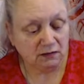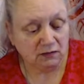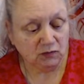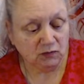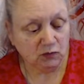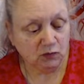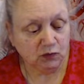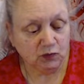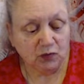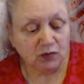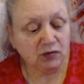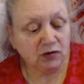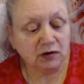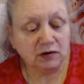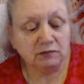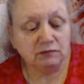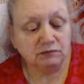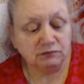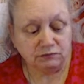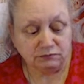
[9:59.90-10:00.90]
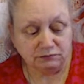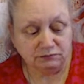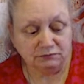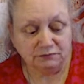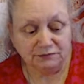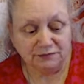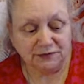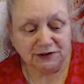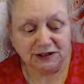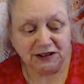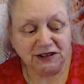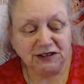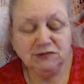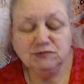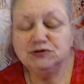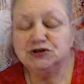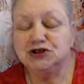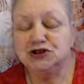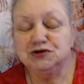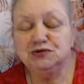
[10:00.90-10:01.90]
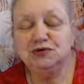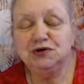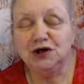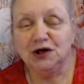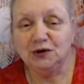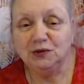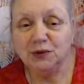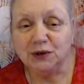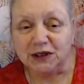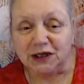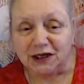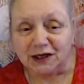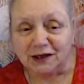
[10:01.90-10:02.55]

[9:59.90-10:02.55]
what keeps you going